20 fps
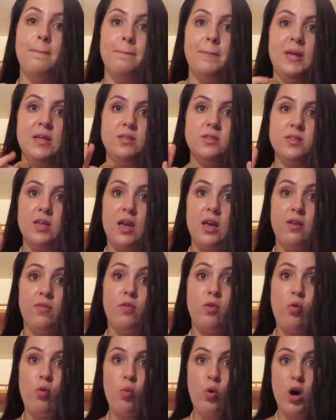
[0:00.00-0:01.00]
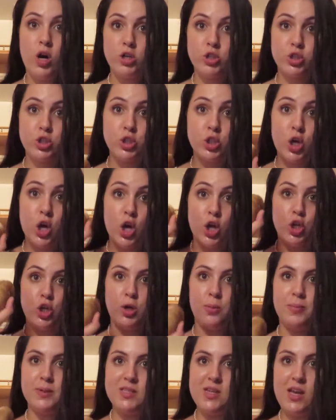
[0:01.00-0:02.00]
Be safe, wash
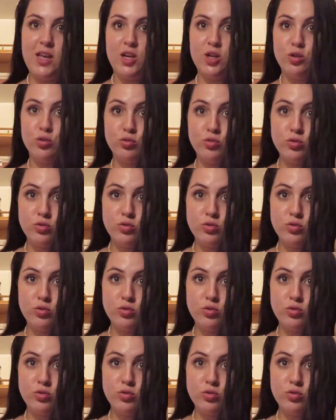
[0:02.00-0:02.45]
your potatoes.